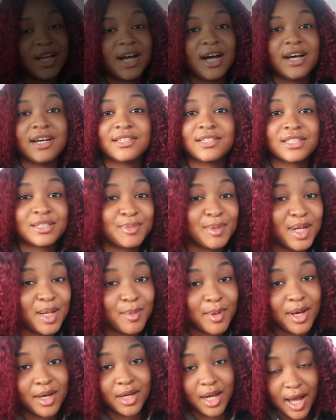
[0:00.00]
guys it's been
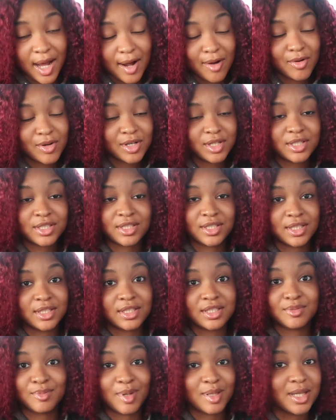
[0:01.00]
about an hour
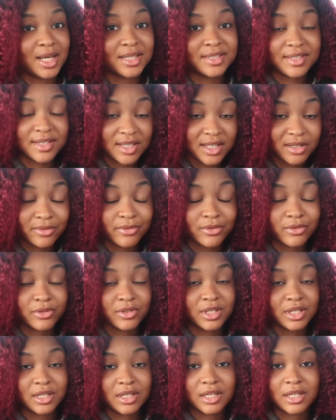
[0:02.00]
since my last
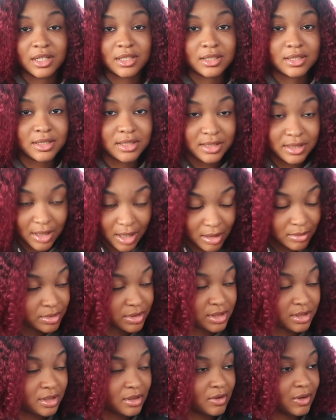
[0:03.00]
delivery it is dumb
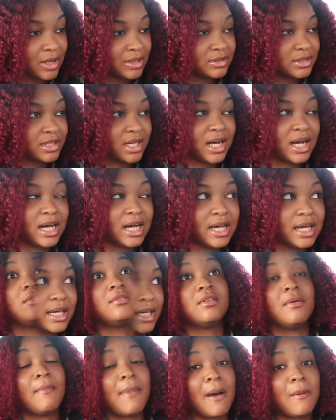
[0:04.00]
slow
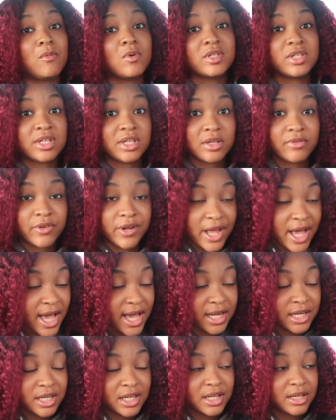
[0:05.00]
outside the map wasn't even
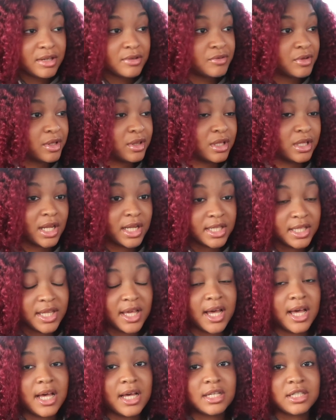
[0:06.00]
active nothing like
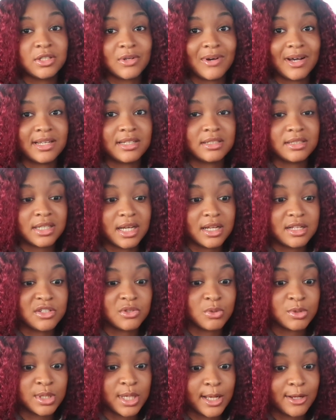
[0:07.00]
that so i decided
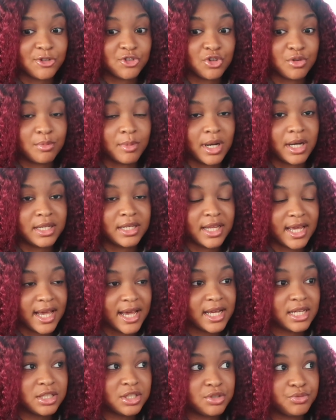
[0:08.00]
to schedule my
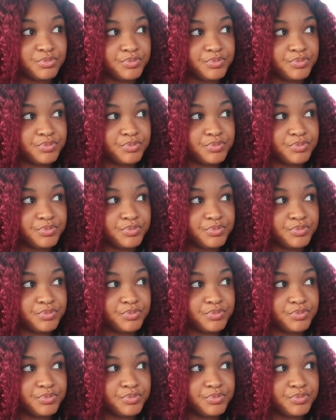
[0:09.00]
dash